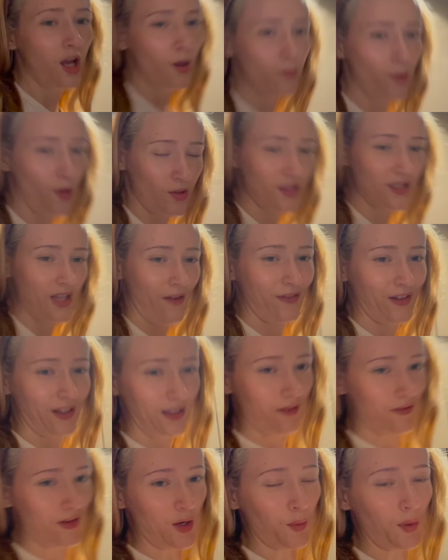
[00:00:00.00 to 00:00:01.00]
both Steph and
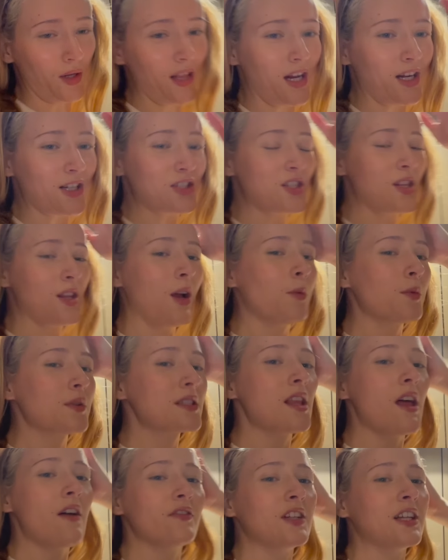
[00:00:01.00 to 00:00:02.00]
Olivia were there, so that was
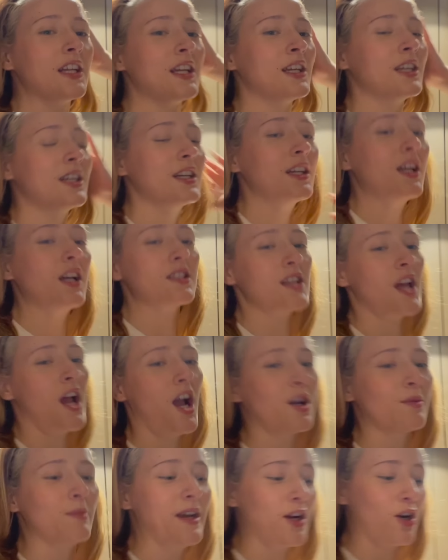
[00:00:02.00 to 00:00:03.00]
lovely. Got to hug my